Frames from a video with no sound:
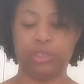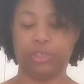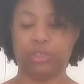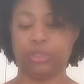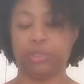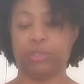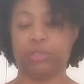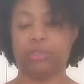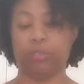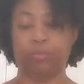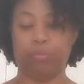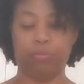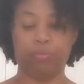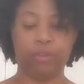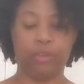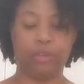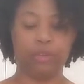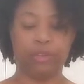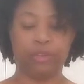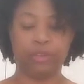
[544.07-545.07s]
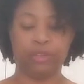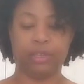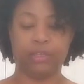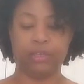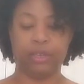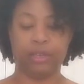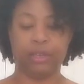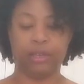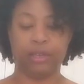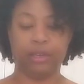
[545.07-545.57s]
just a little bit because I
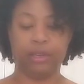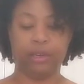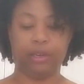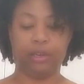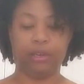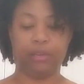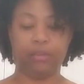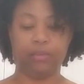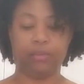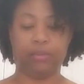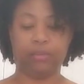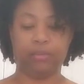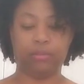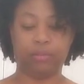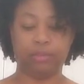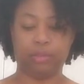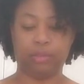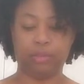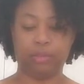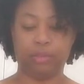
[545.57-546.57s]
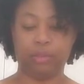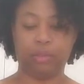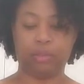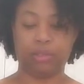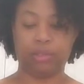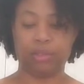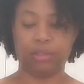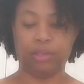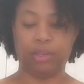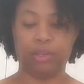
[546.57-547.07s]
think I cut it
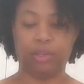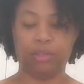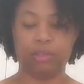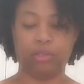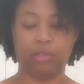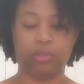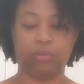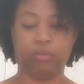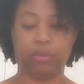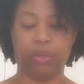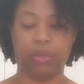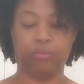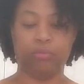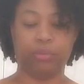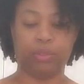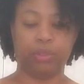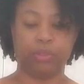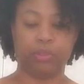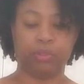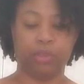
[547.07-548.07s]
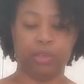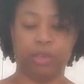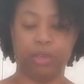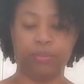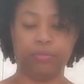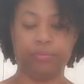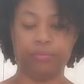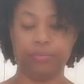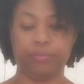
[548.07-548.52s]
just slightly too big, but that's okay.